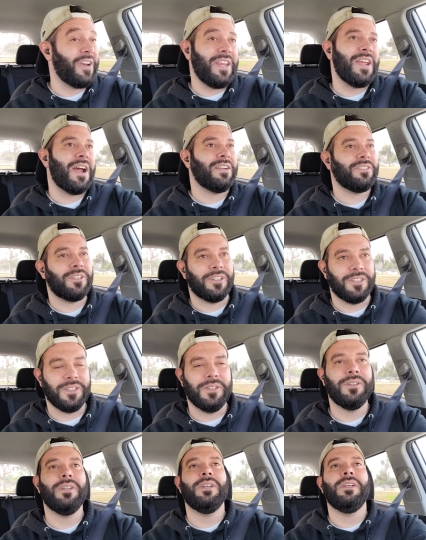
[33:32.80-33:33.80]
or he asked her
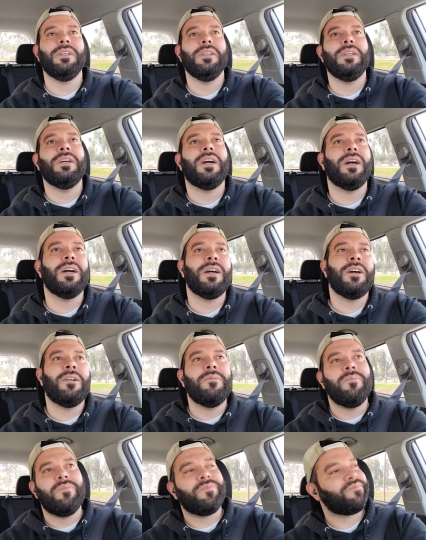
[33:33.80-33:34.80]
to.
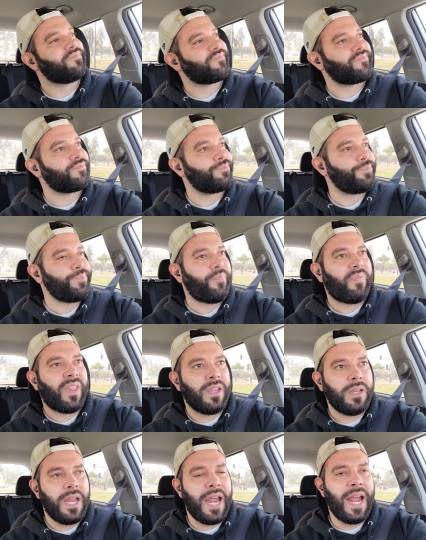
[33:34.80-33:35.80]
Um,
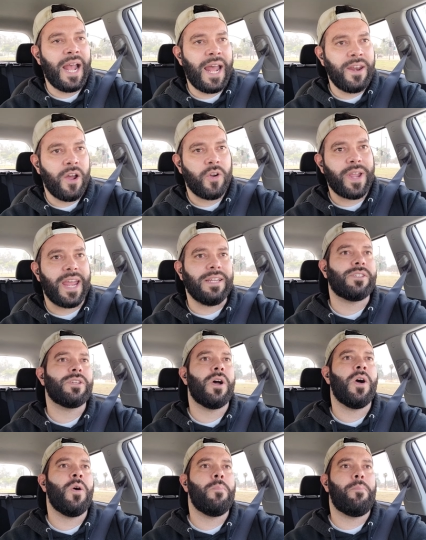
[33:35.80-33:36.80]
and okay,
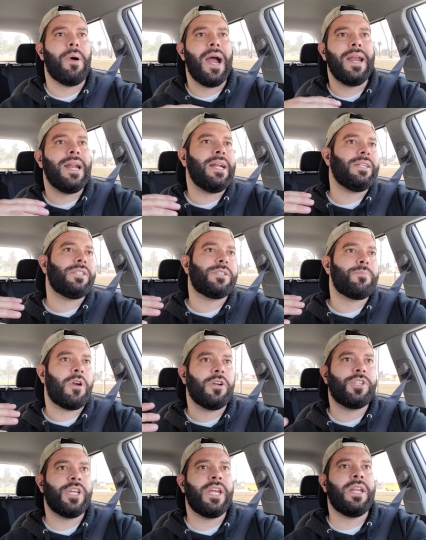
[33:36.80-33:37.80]
so Binance
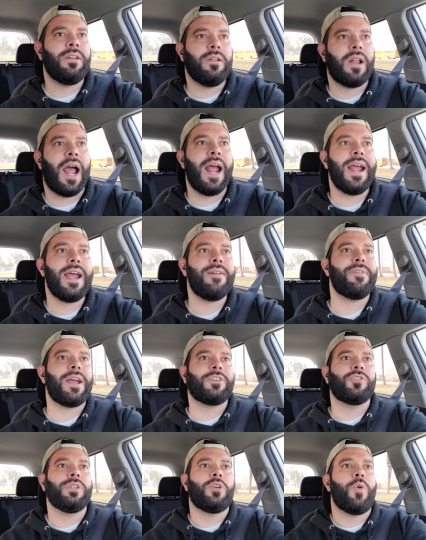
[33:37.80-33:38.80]
Smart Chain, I have
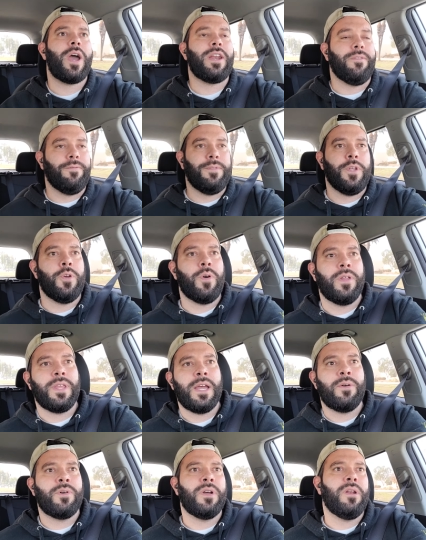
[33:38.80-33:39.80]
actually quite a few on
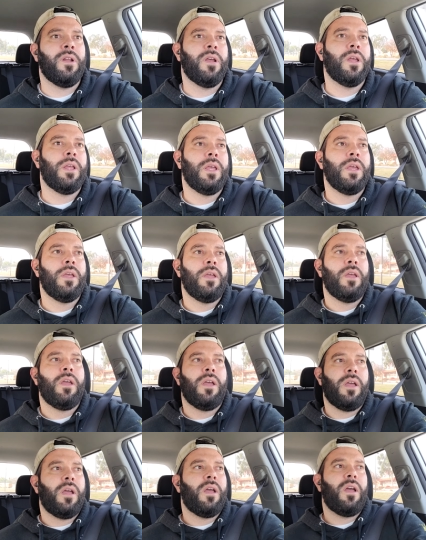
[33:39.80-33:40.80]
that one.
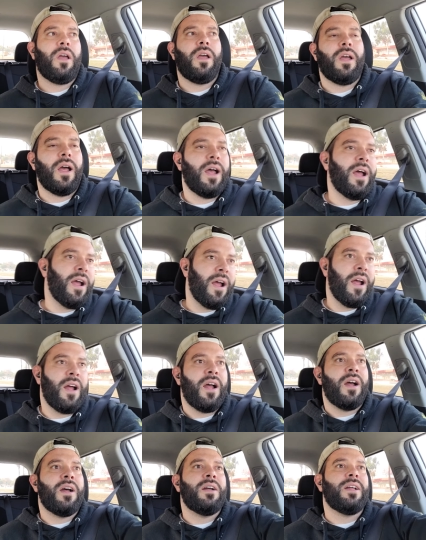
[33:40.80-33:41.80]

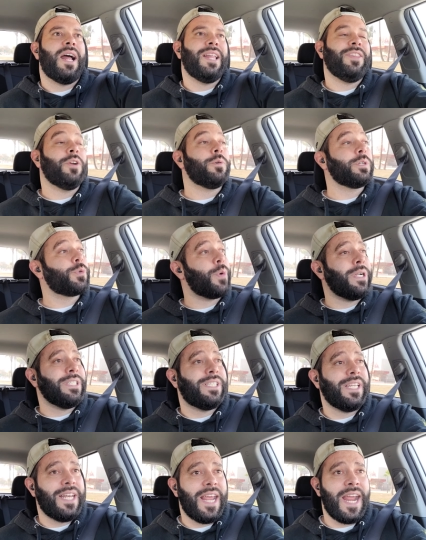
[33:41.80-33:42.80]
Uh, there was
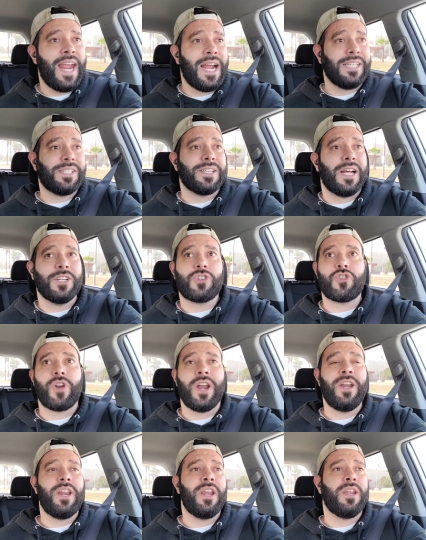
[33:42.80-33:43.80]
one today I saw
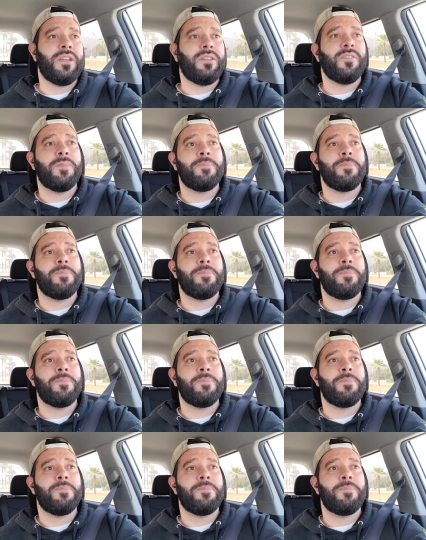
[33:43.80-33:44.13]
trending.